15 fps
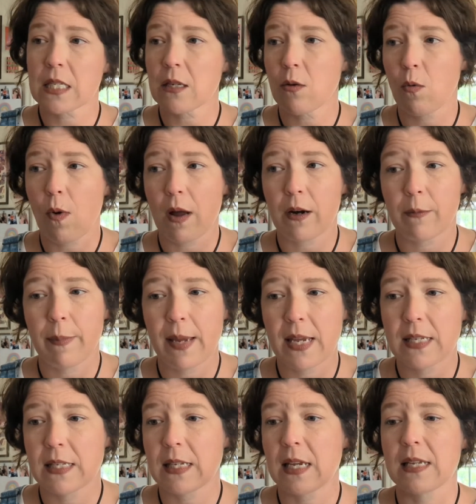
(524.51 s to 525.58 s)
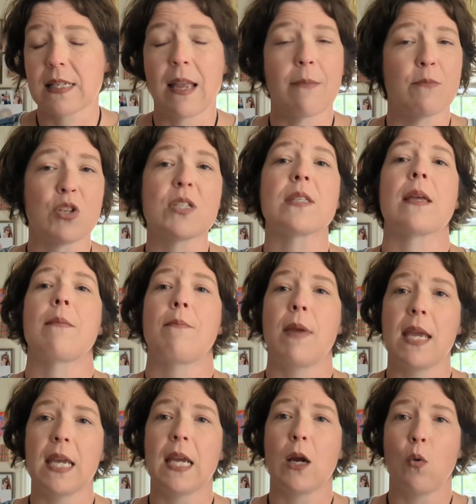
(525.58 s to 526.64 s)
water-based, because I'm
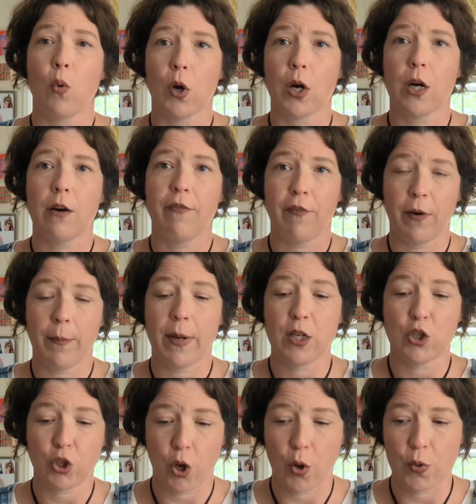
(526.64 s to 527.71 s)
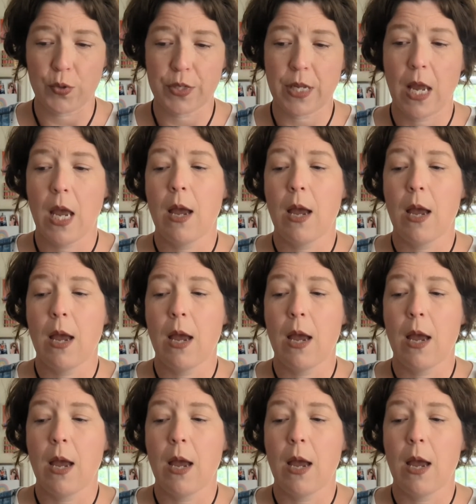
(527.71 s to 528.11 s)
making work for my shows.